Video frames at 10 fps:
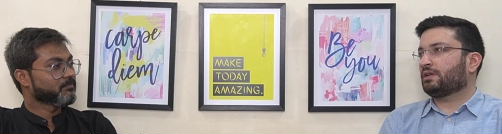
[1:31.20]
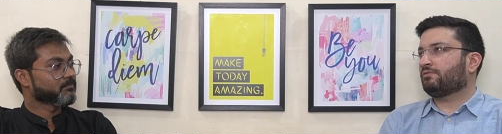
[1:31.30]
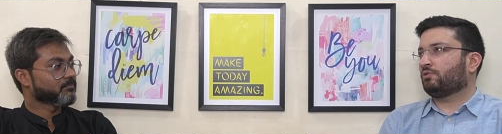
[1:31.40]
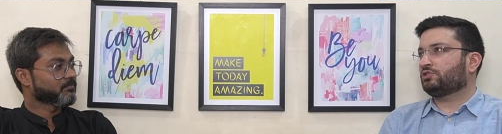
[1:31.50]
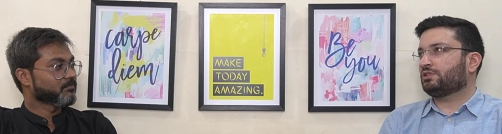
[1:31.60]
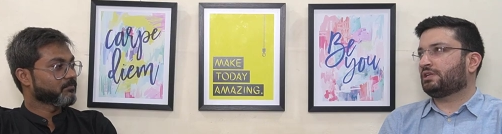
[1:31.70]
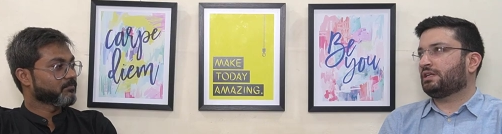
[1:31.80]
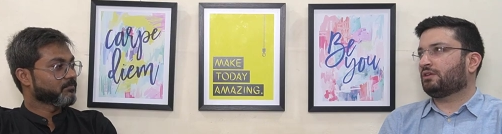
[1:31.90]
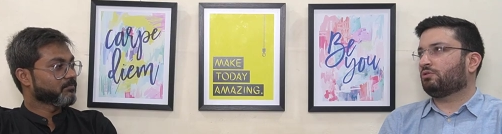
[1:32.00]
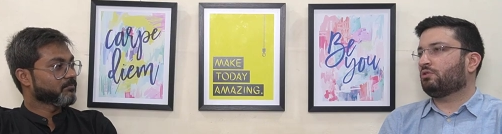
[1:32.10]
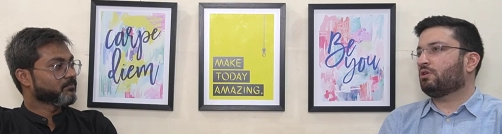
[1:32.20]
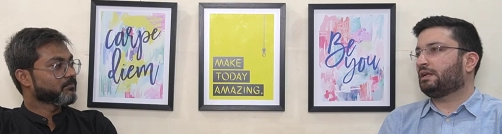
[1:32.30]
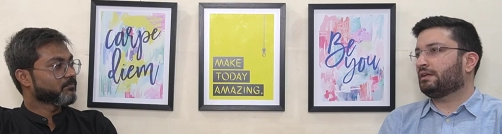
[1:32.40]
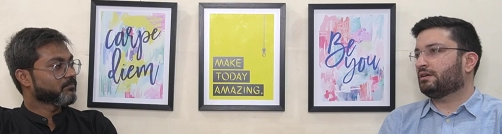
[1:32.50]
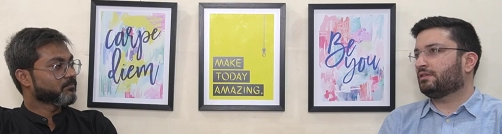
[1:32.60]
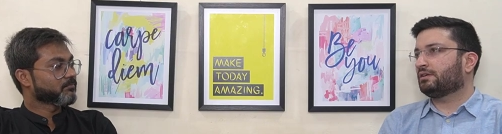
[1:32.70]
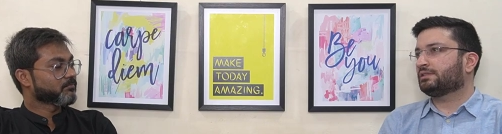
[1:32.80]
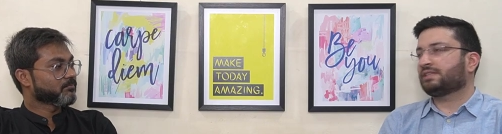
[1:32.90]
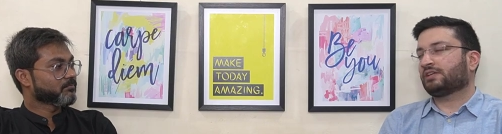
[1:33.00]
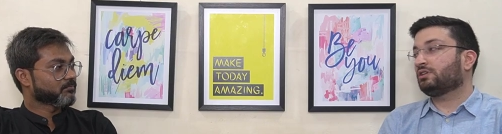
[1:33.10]
Speaker 1: unfortunately, I could not clear
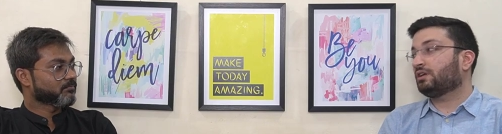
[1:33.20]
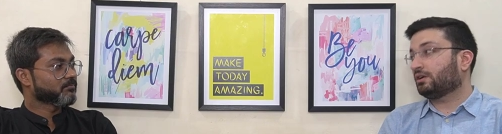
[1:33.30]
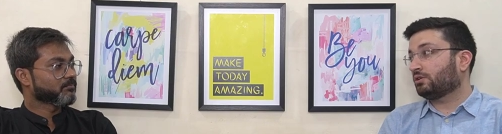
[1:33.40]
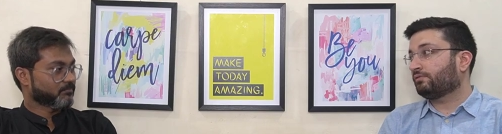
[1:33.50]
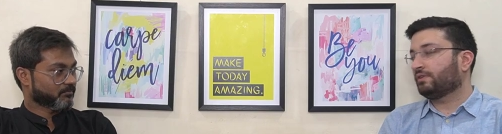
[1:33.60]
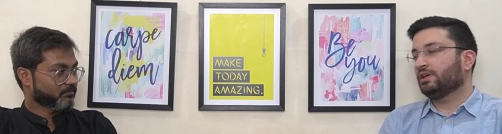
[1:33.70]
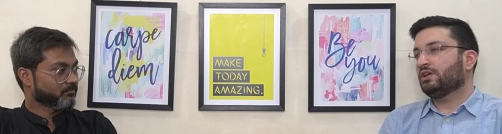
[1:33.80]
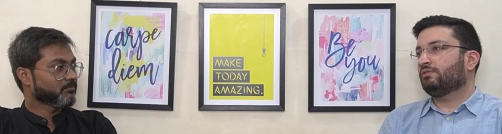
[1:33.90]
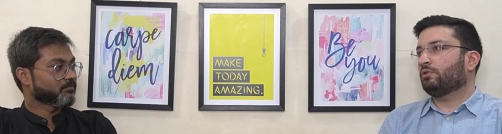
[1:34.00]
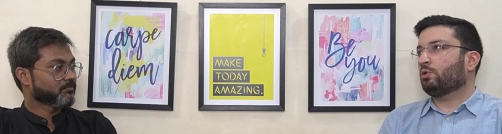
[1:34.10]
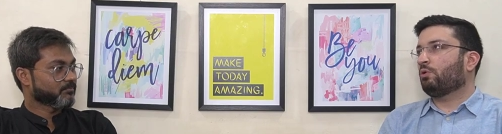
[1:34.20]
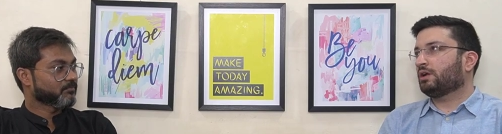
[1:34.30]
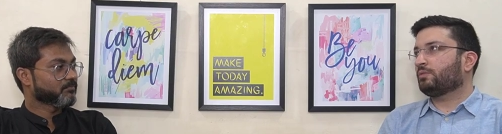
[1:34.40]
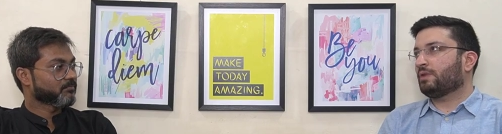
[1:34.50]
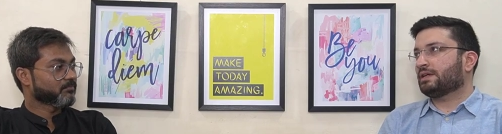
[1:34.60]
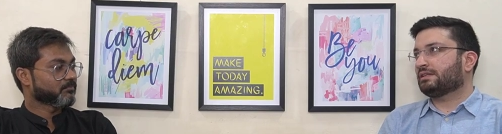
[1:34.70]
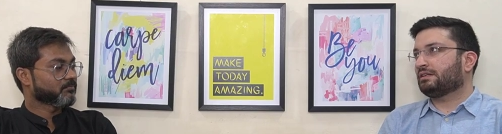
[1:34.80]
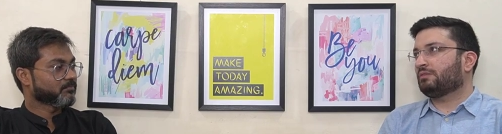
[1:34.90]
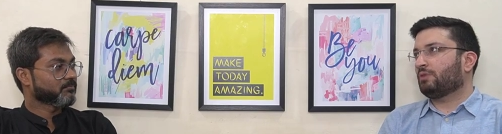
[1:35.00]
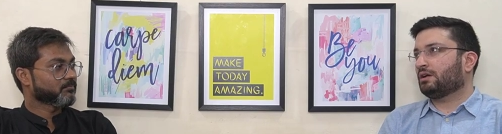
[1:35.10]
the sectional cutoff for quant by a
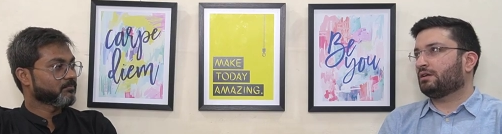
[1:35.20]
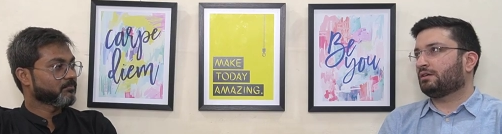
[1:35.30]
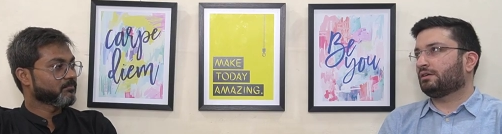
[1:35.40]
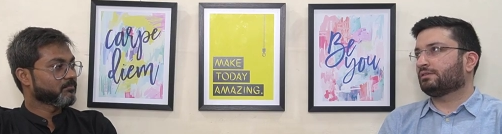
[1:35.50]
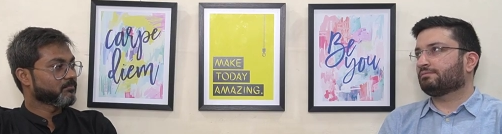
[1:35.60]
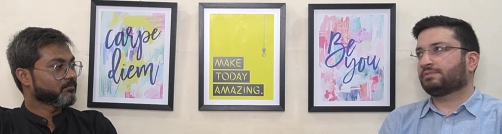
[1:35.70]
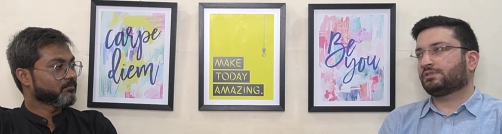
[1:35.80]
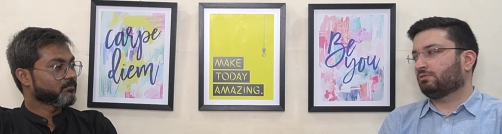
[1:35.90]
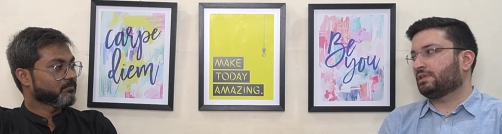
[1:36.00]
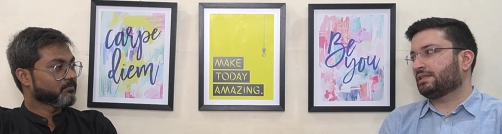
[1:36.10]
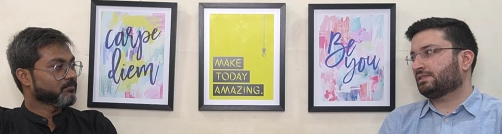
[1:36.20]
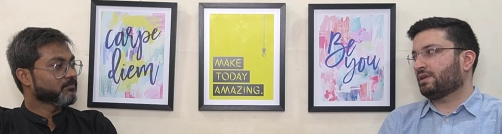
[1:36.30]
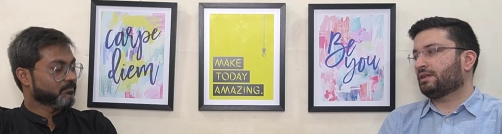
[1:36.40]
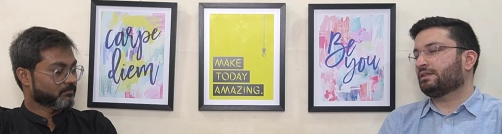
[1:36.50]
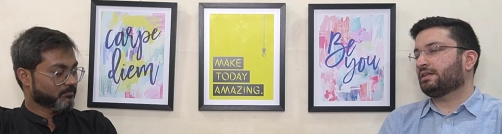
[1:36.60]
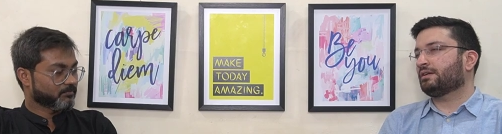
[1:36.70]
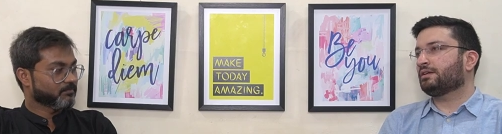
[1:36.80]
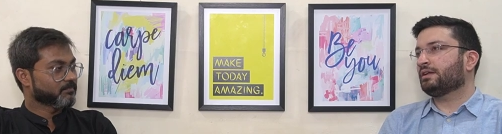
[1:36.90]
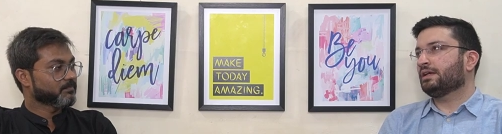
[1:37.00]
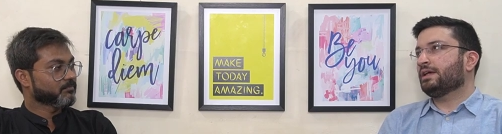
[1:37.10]
single mark, uh, so that's where it
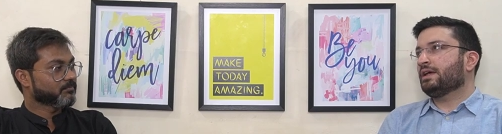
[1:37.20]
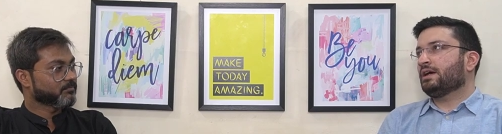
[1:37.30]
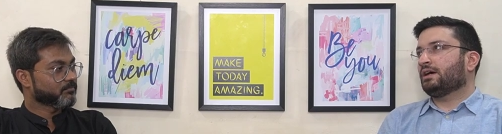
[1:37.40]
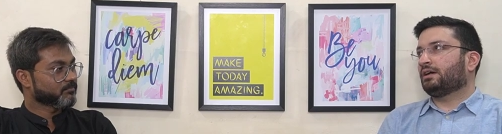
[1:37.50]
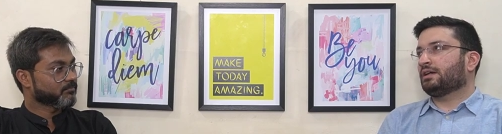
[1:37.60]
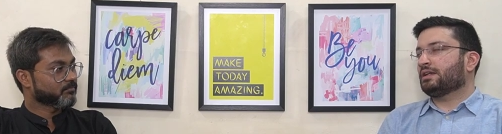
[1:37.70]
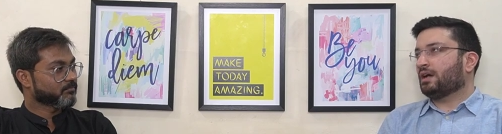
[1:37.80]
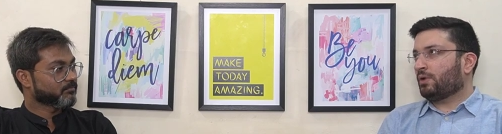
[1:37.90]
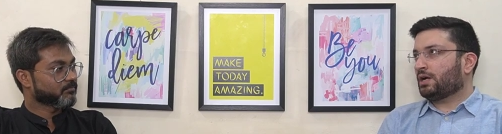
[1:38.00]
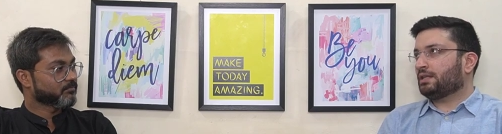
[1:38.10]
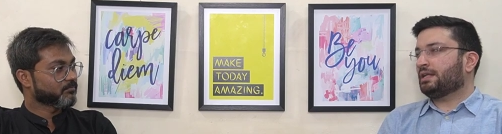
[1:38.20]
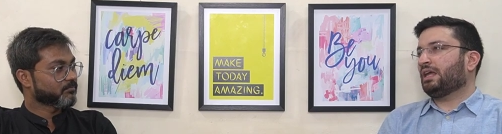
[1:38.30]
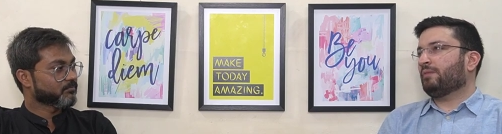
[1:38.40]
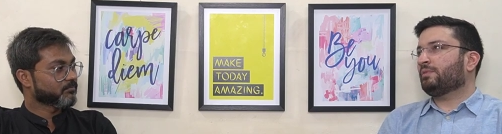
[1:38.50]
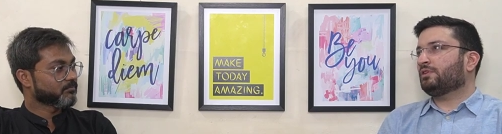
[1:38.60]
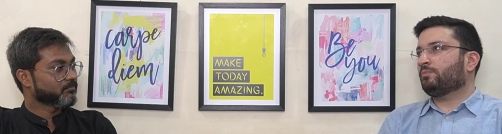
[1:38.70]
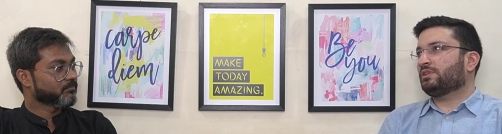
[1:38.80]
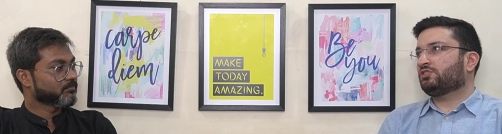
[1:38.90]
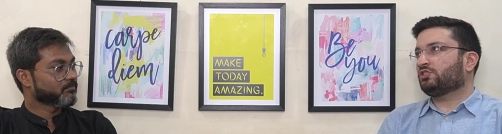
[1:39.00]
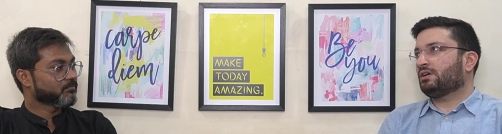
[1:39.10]
ended. Uh, NABARD then came into the
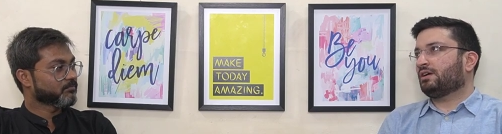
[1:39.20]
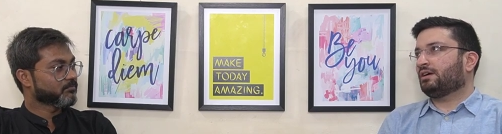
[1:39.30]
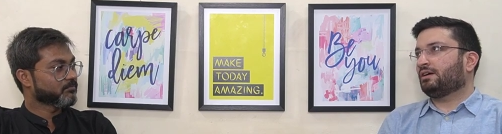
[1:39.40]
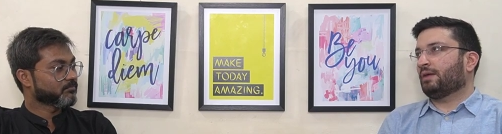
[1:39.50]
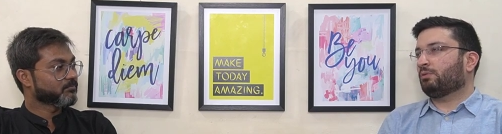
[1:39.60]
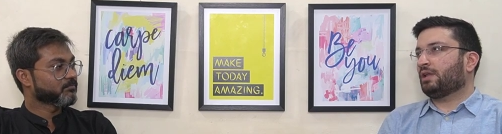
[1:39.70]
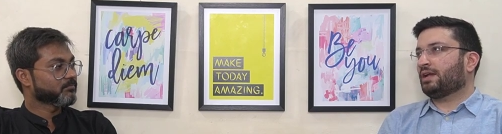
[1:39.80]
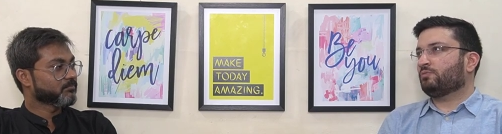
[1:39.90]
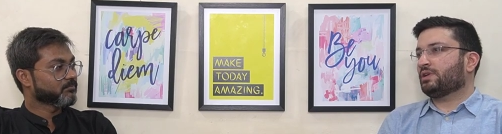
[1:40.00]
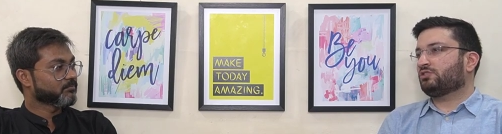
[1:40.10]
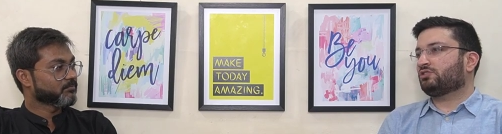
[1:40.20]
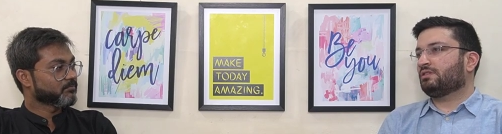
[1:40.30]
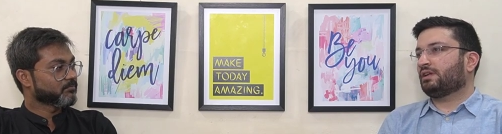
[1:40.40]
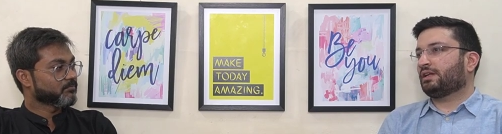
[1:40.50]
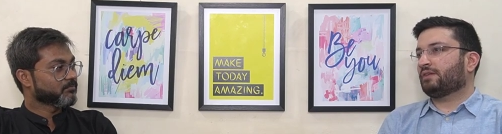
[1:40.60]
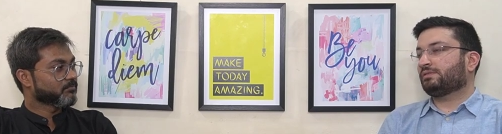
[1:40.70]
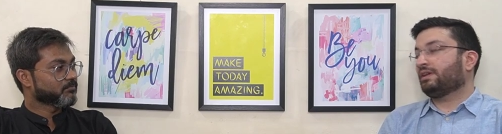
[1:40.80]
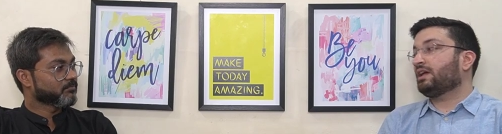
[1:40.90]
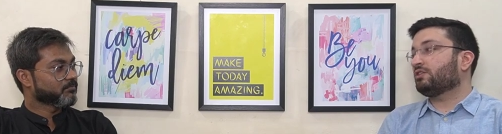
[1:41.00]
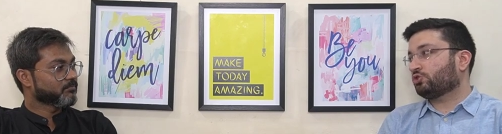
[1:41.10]
picture. Uh, I would like to mention that I was
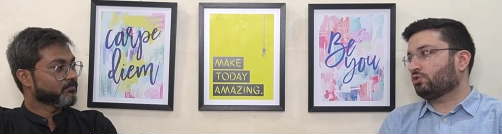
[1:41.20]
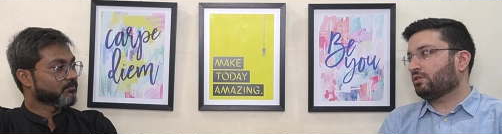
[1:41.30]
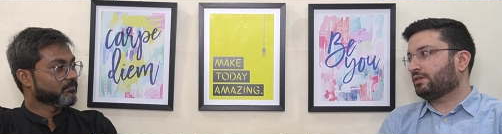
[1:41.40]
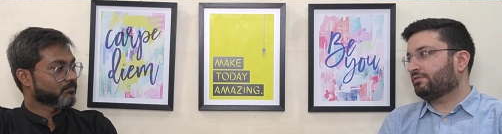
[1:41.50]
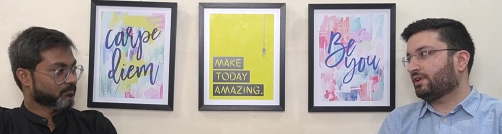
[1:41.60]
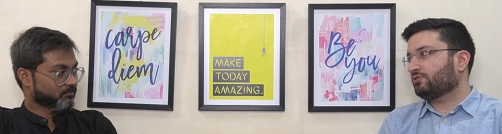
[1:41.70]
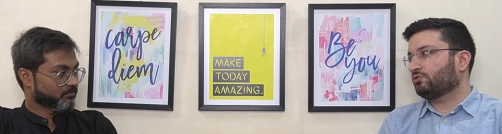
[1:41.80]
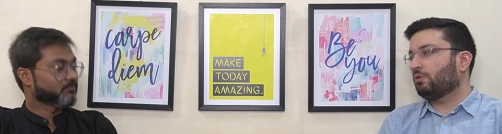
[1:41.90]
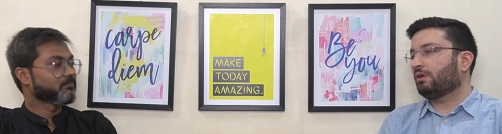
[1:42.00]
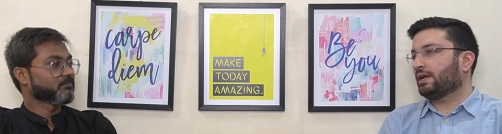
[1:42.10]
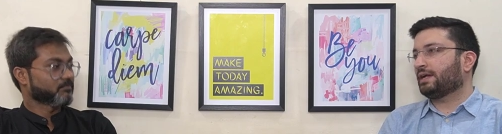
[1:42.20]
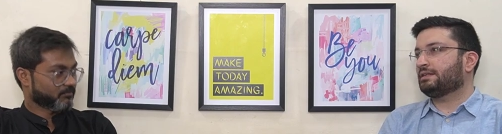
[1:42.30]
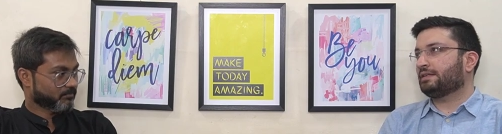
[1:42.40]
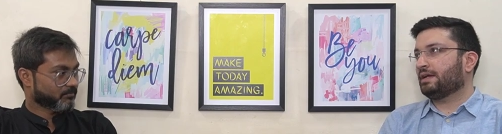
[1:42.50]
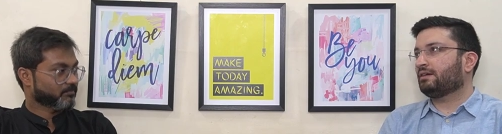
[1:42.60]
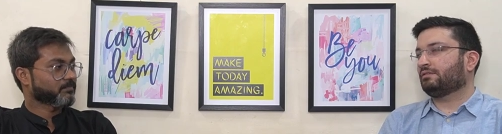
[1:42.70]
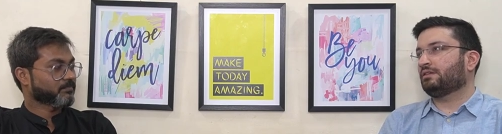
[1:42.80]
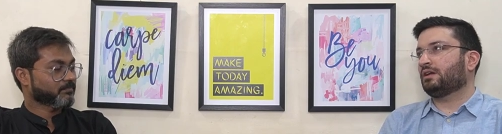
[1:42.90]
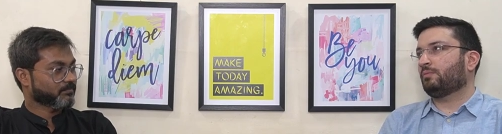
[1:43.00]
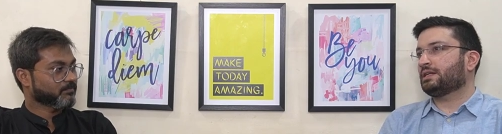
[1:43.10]
very unsure if I should go ahead and take
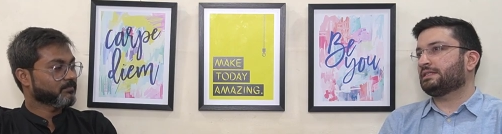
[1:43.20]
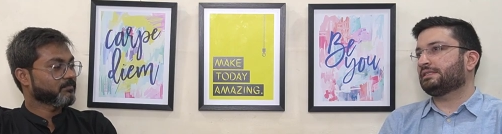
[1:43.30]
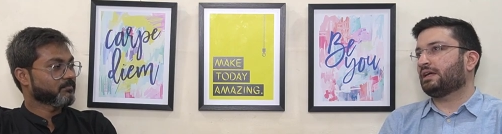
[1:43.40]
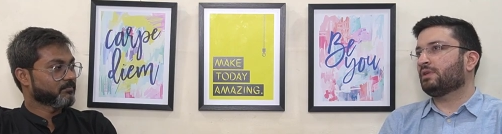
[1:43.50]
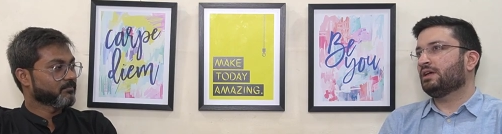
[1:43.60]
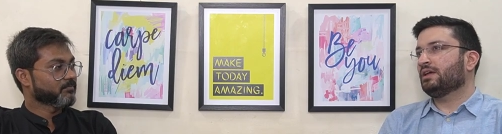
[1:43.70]
the NABARD exam